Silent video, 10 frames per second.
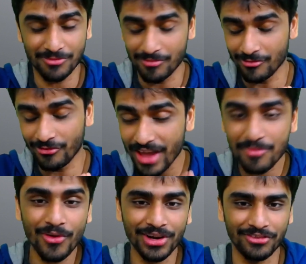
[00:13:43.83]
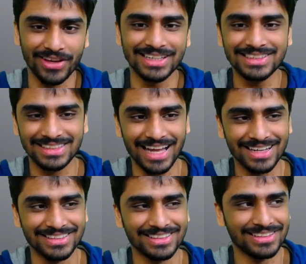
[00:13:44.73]
way more difficult
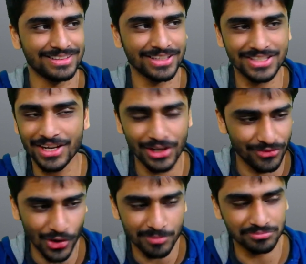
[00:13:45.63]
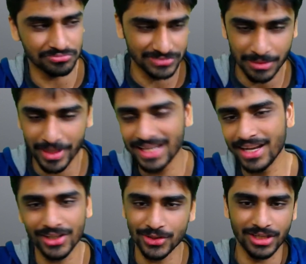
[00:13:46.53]
than the journey from the
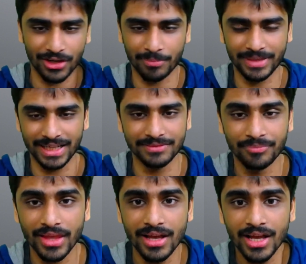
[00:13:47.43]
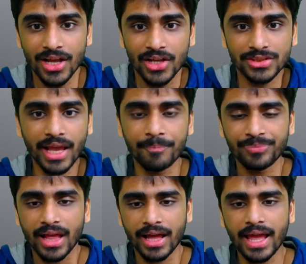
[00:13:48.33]
beginning to the top 10. So yeah,
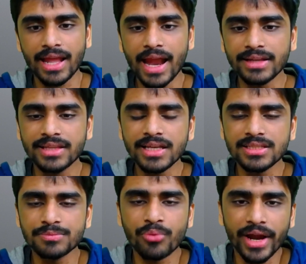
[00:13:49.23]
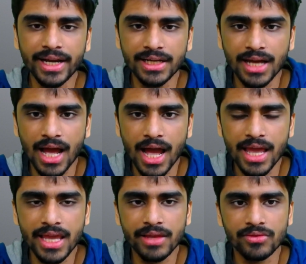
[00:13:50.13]
and at this point,
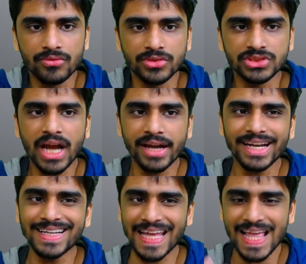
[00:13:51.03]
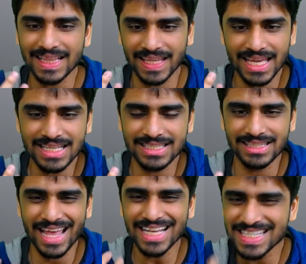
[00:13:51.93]
I started taking things
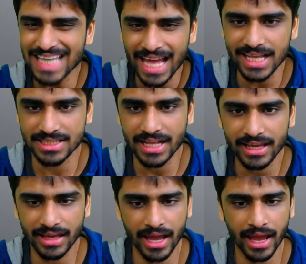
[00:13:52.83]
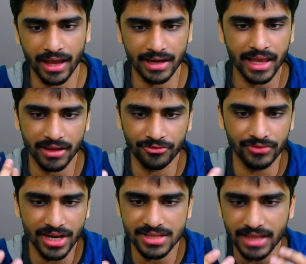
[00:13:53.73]
like a challenge, like if
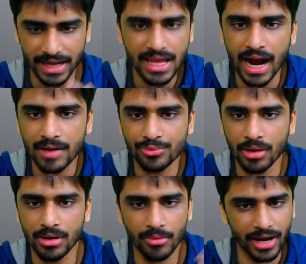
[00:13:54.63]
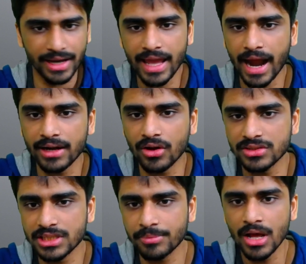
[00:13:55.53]
there is any hard problem or any hard
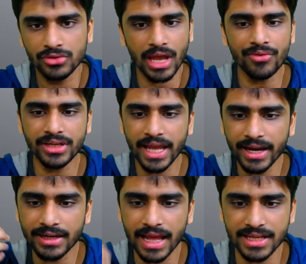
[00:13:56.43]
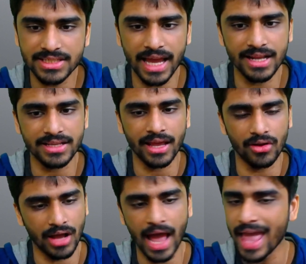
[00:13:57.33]
concept, so I would take it like a challenge,
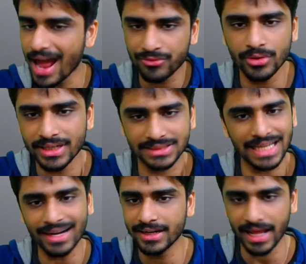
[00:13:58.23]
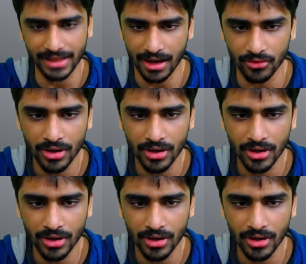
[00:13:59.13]
like I have to understand it anyhow,